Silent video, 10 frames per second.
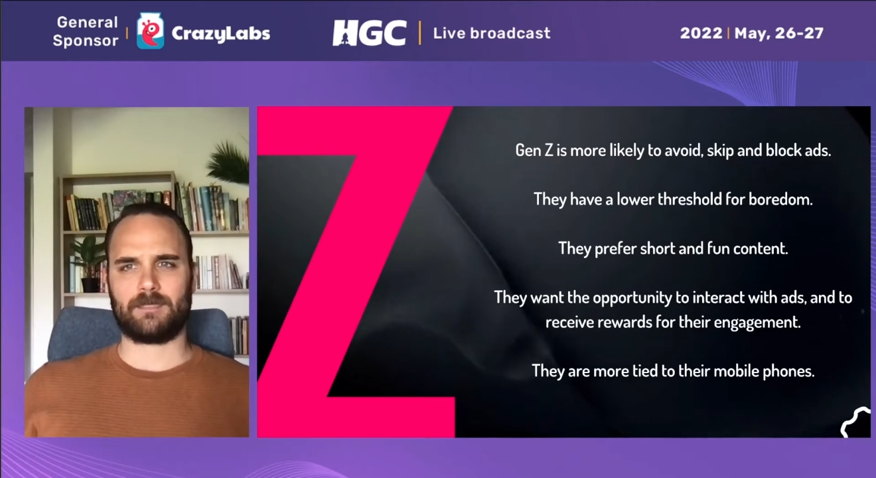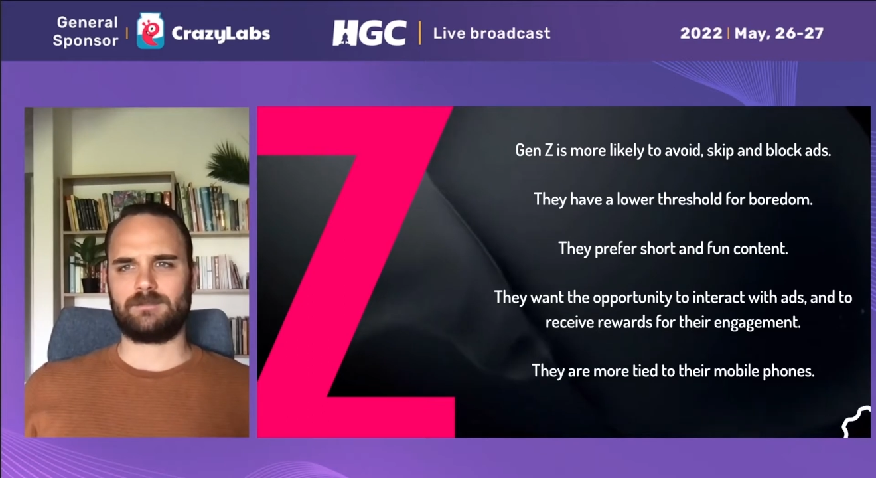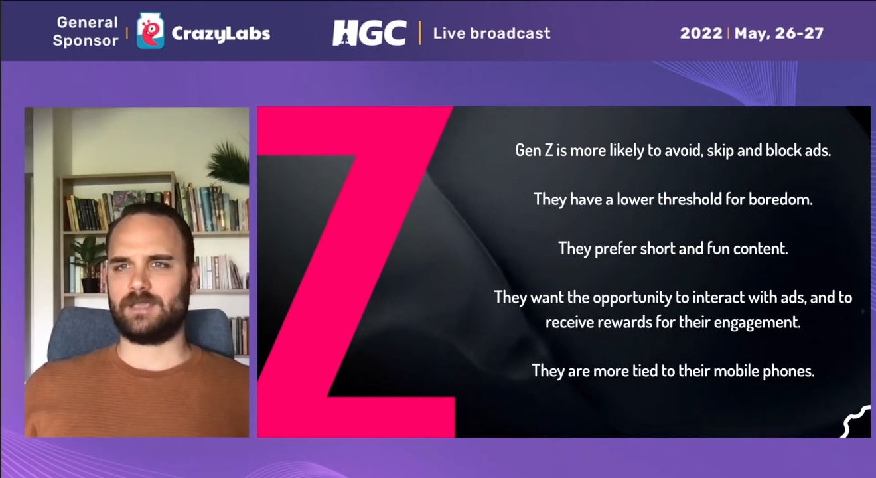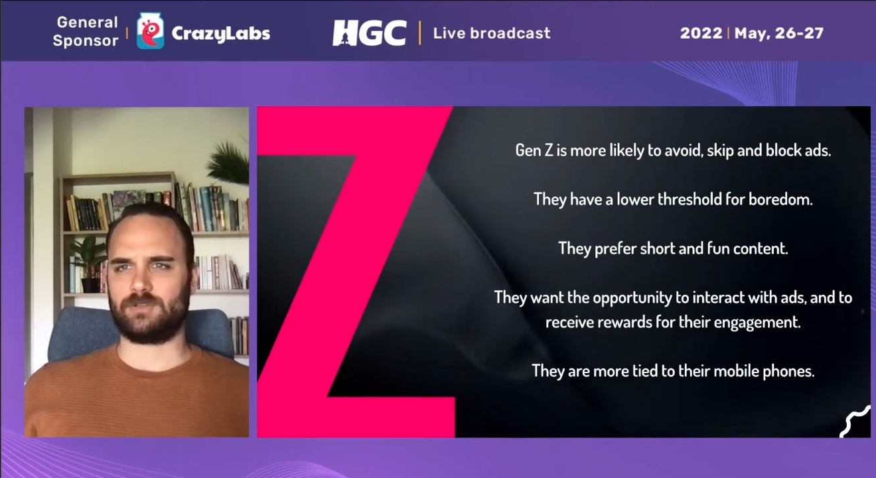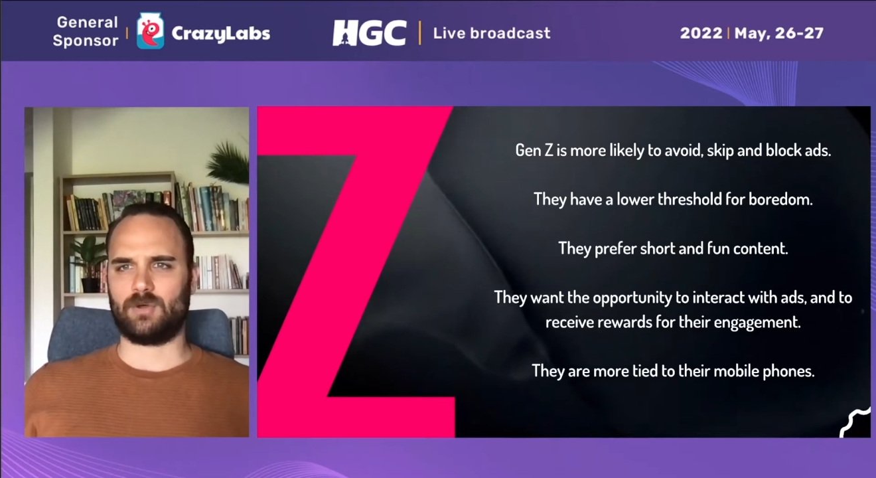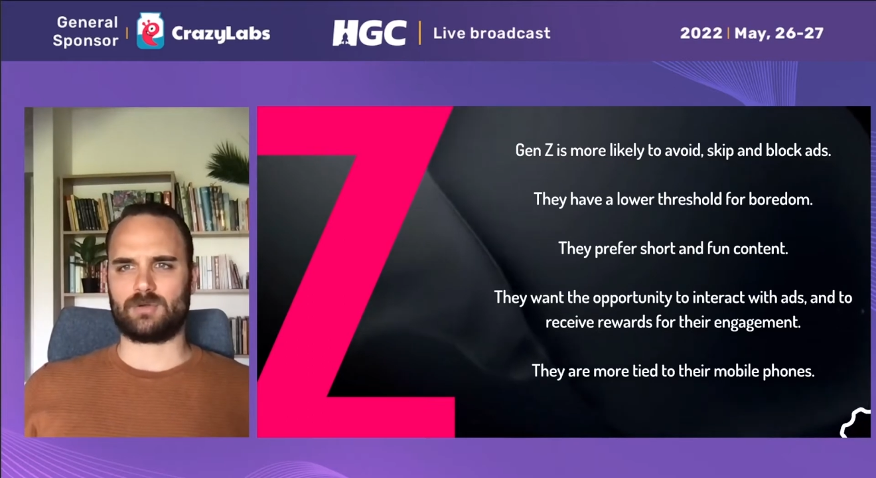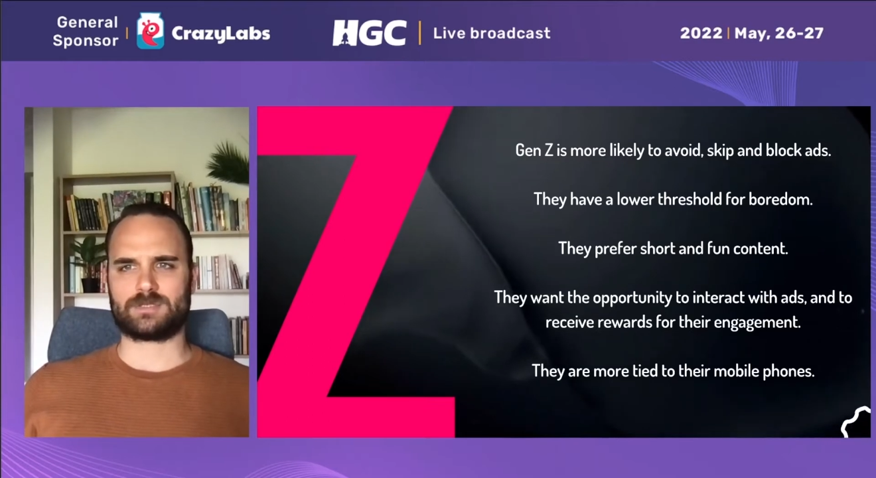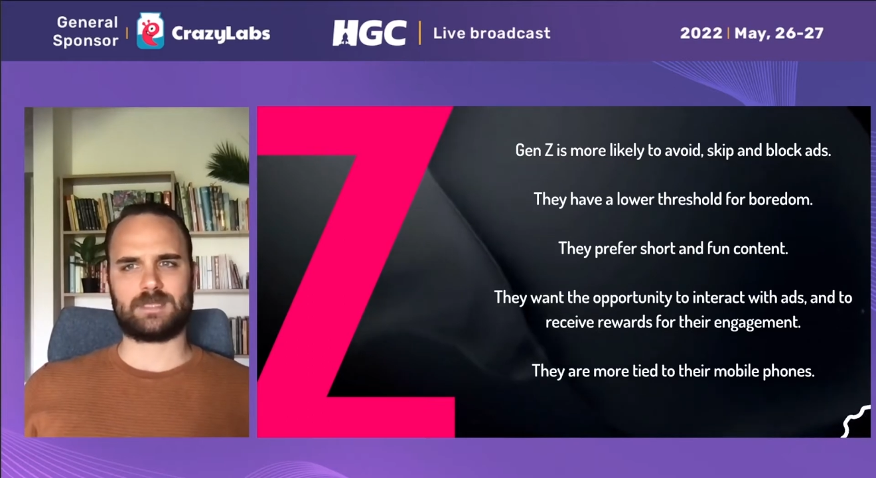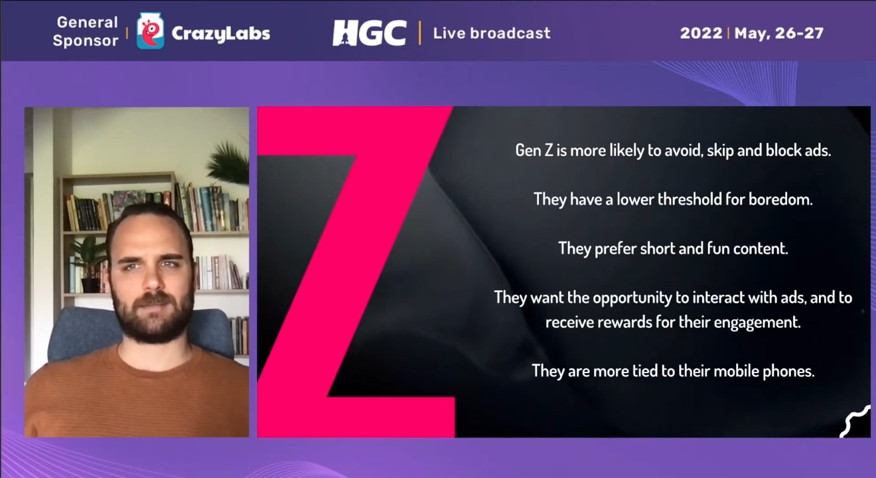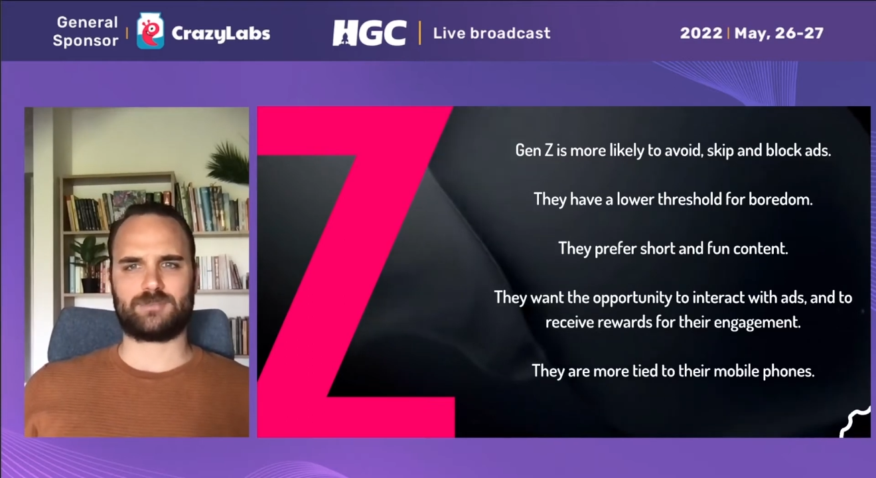TikTok,
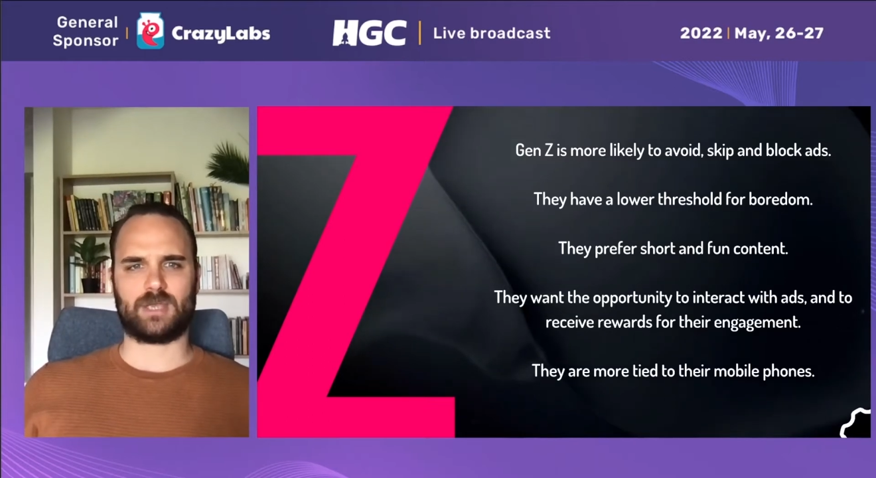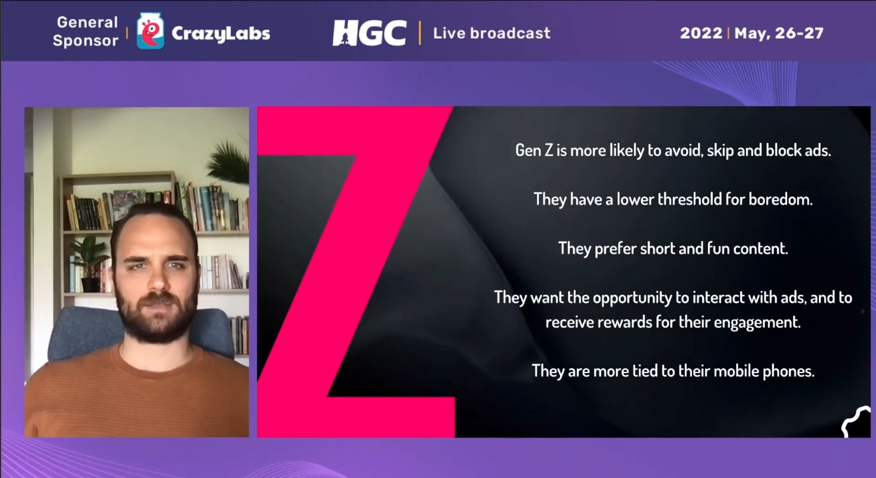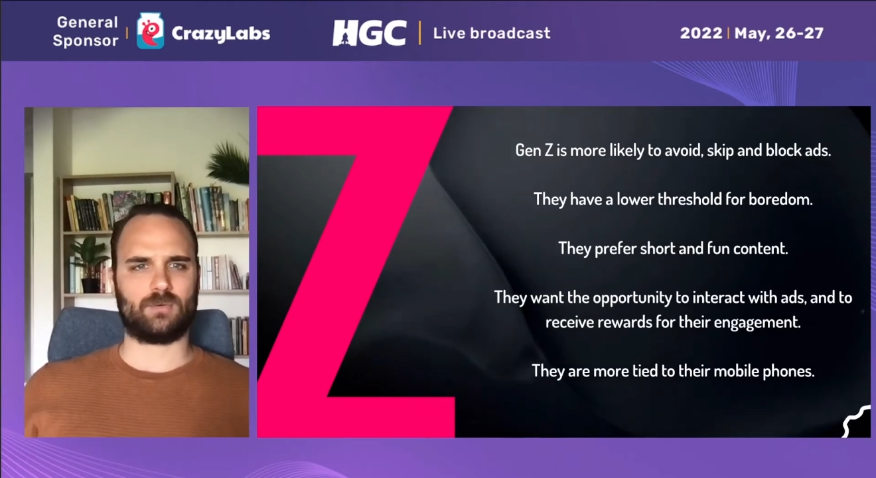Snapchat,